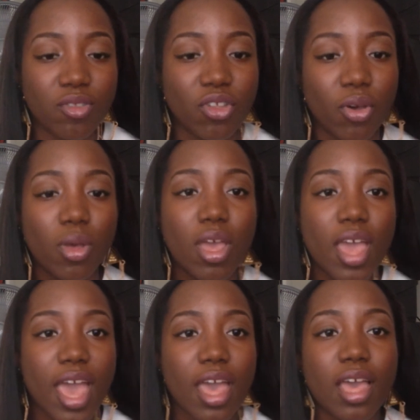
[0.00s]
So
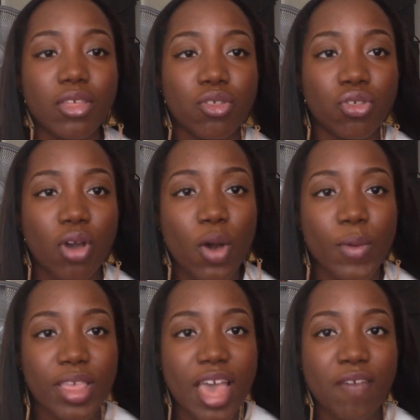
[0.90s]
you should
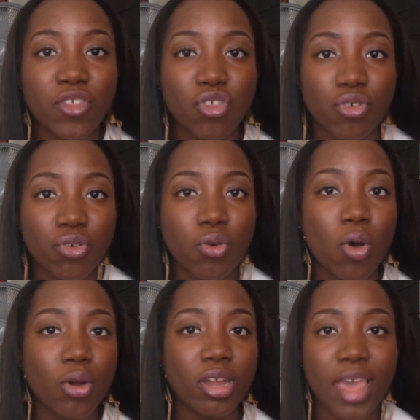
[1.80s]
always have a journal
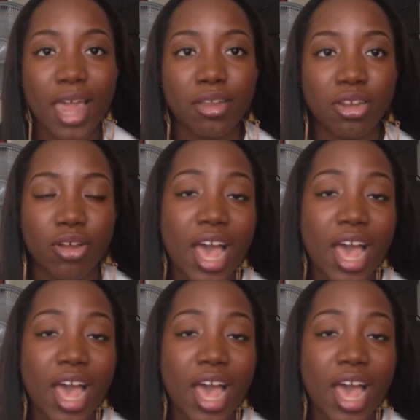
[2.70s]
or a calendar.